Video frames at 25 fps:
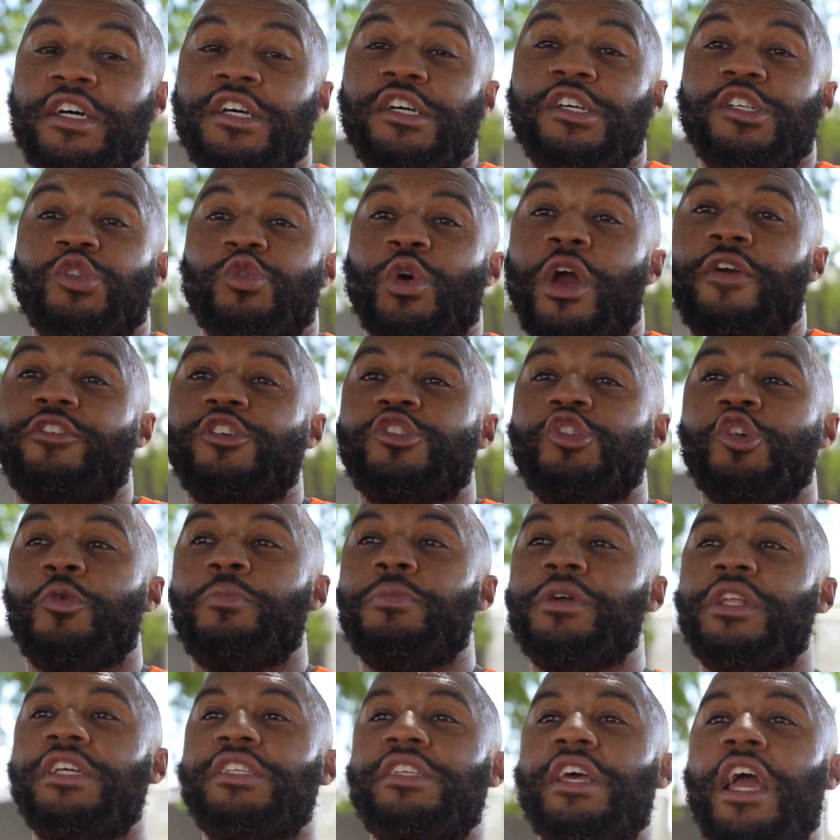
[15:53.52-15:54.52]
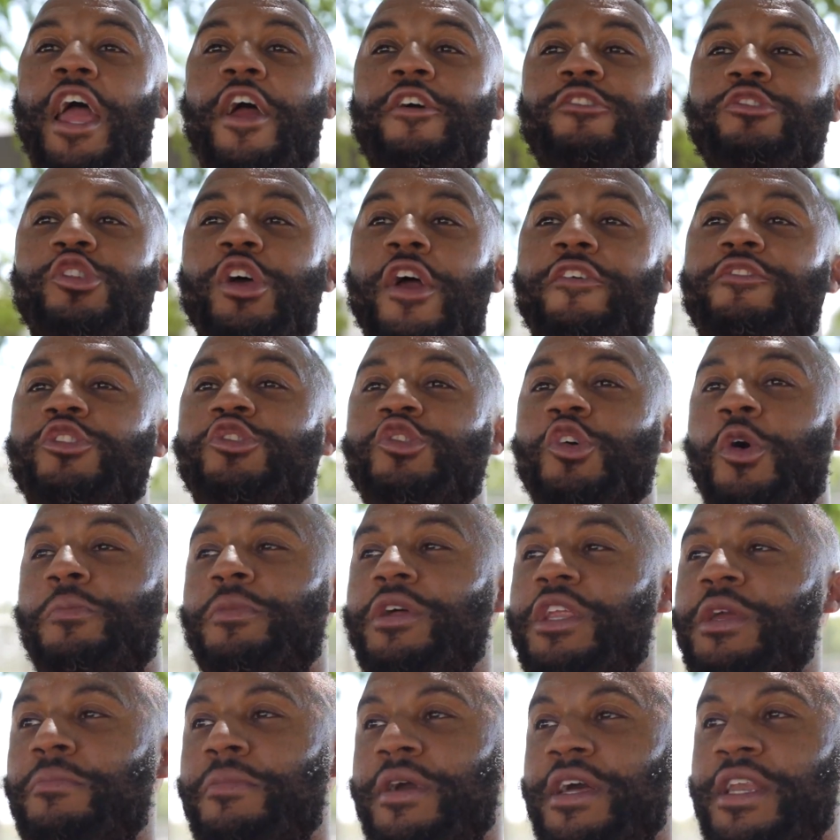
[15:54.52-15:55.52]
So every so
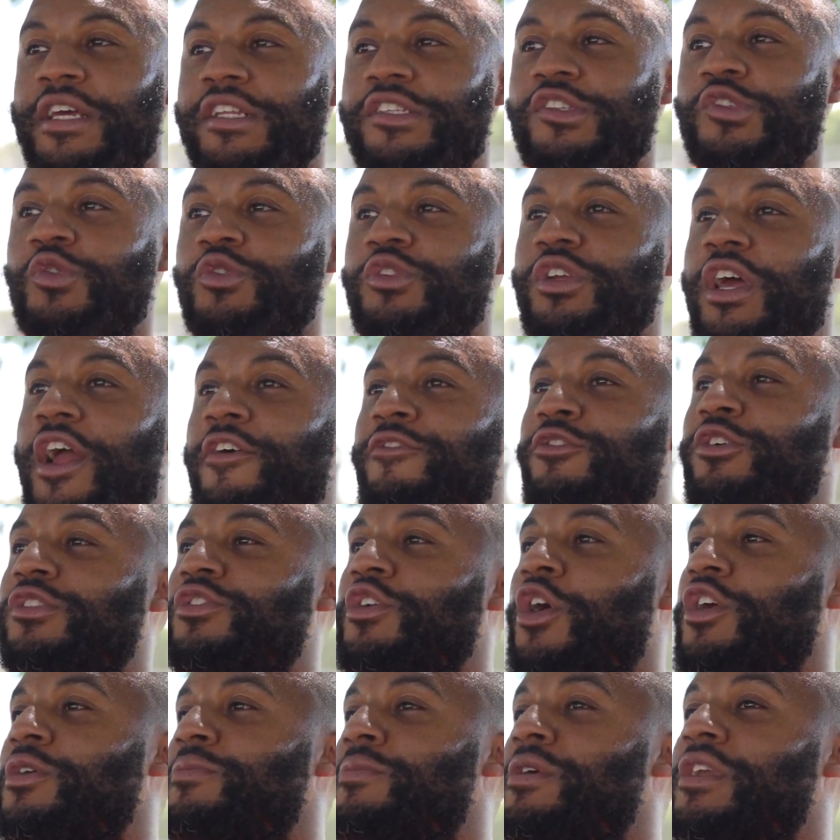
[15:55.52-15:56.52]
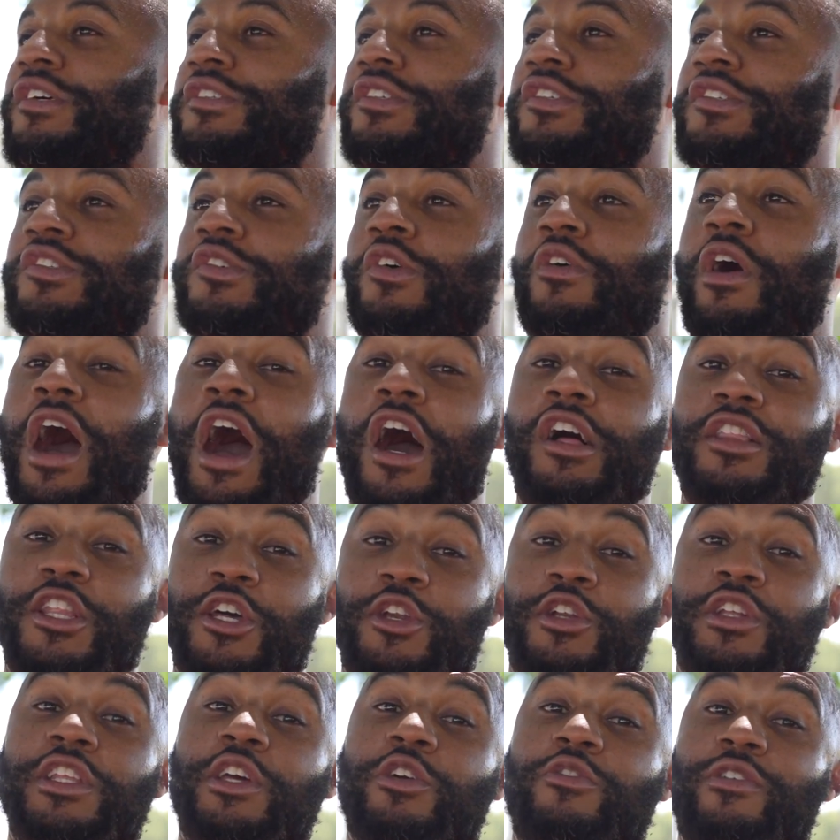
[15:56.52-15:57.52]
many minutes or every 30 minutes or so, I'll
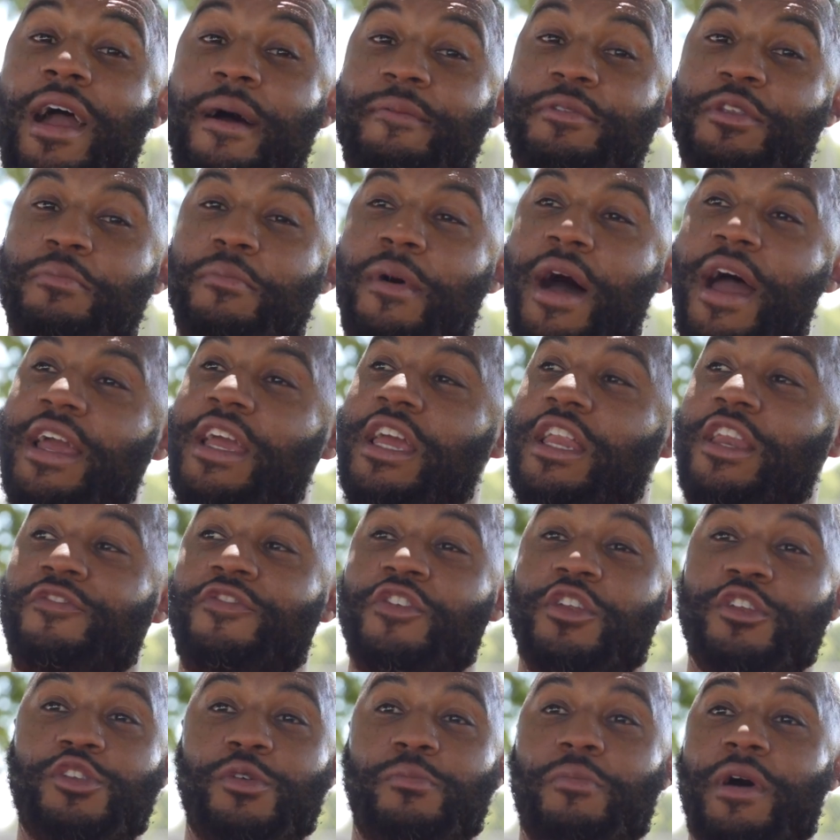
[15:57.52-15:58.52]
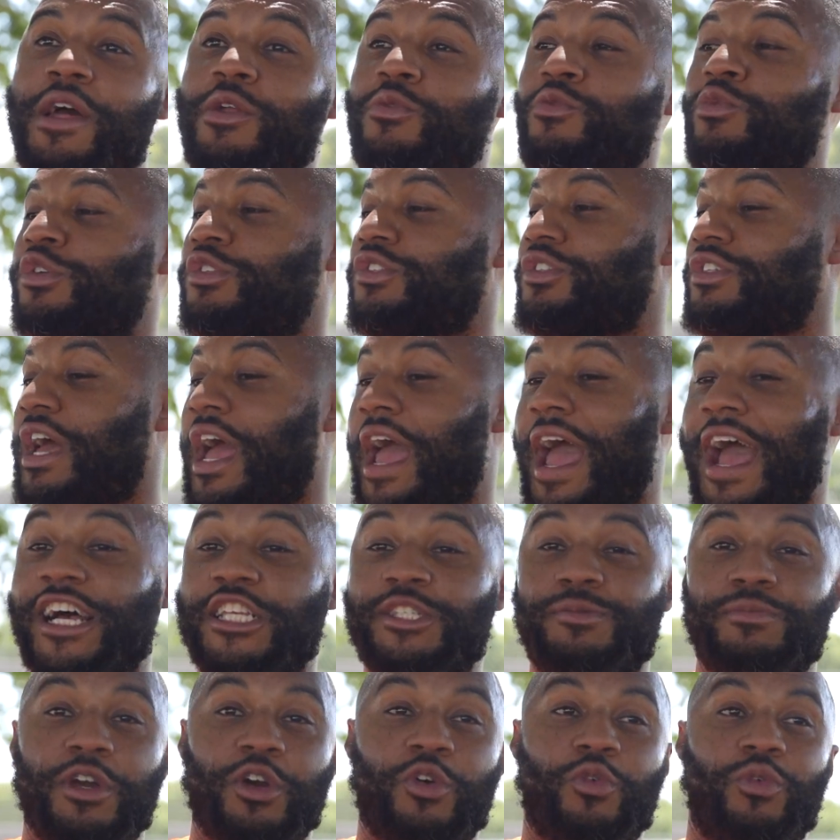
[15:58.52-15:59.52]
literally grab the mic, and if somebody wants to
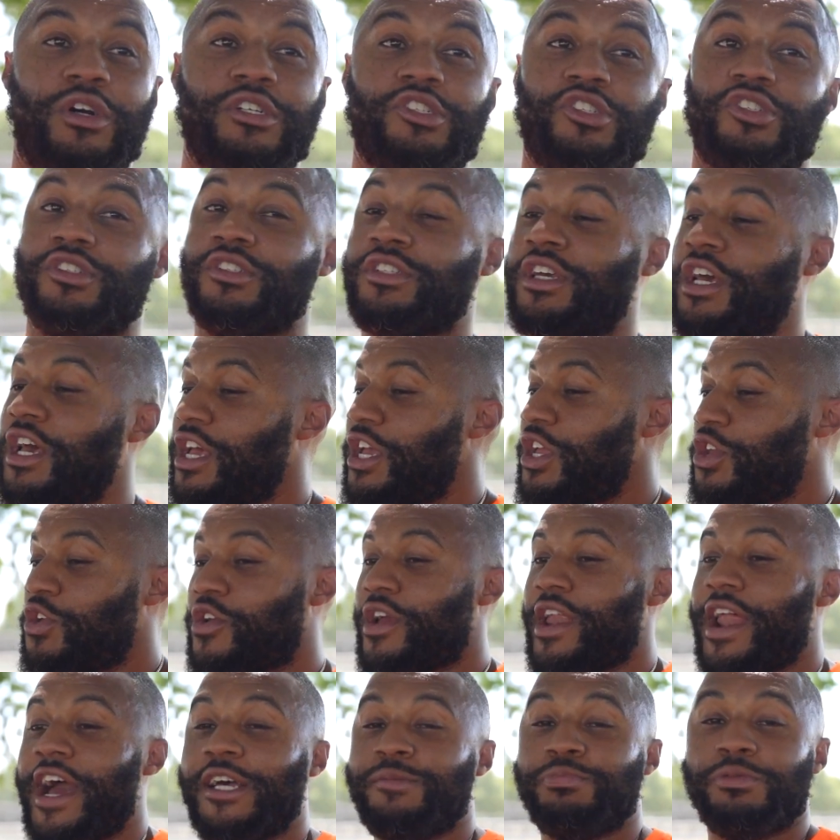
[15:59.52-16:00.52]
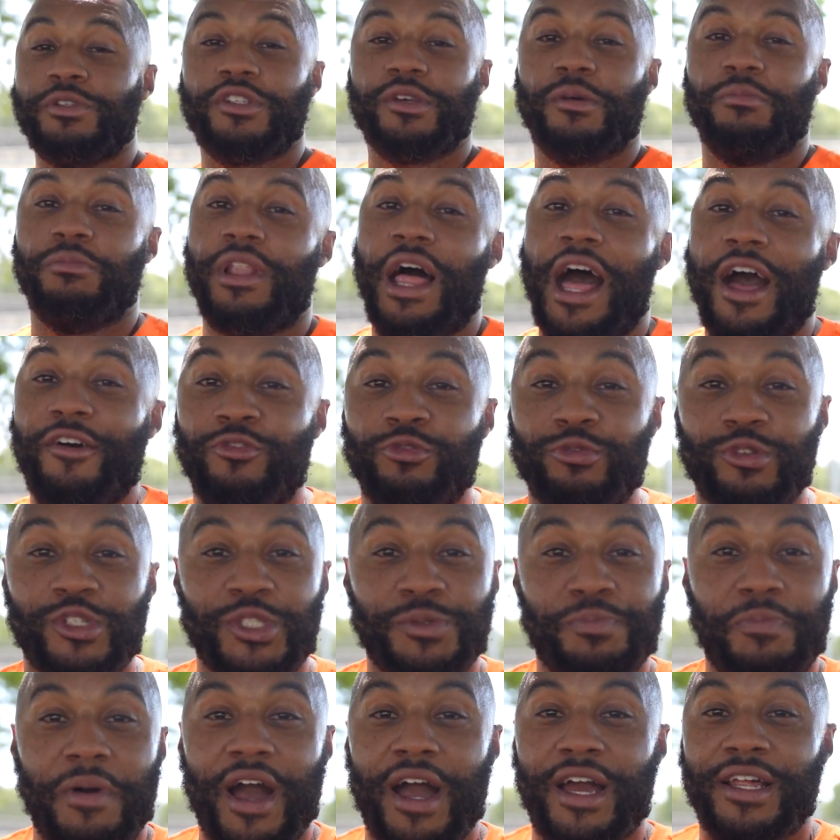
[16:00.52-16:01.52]
ask me a question, you can ask me something live on the
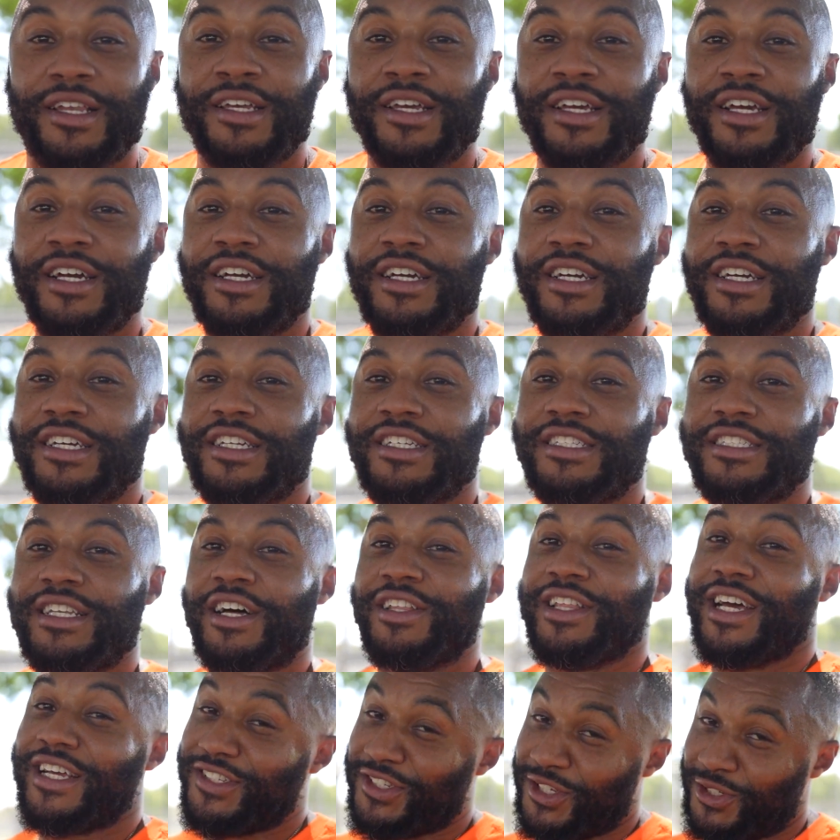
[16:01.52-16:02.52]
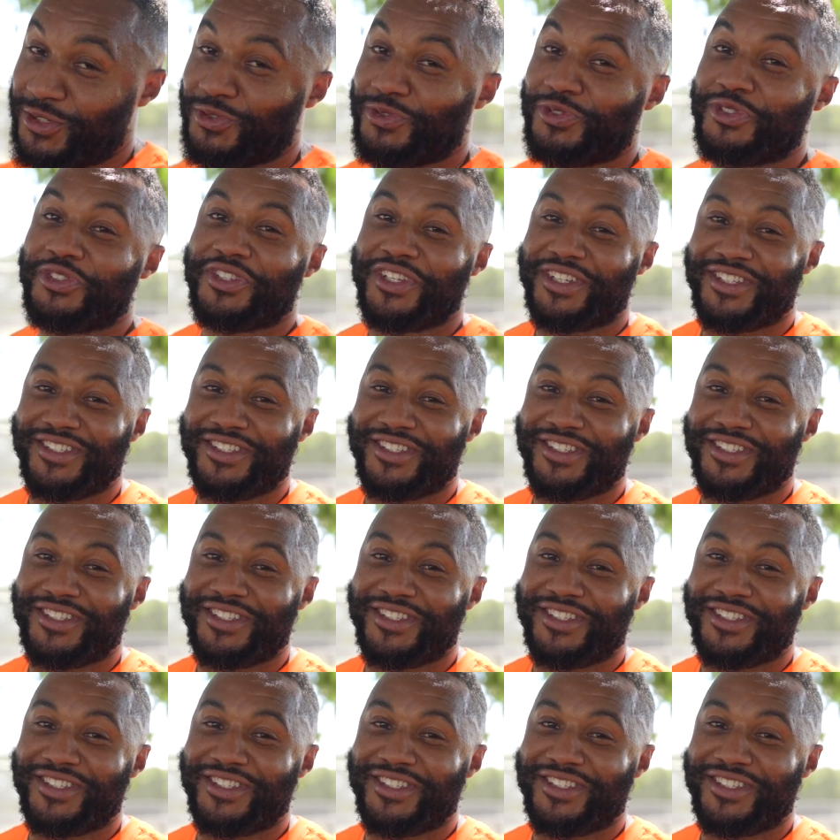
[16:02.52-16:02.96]
spot. Now that's interesting.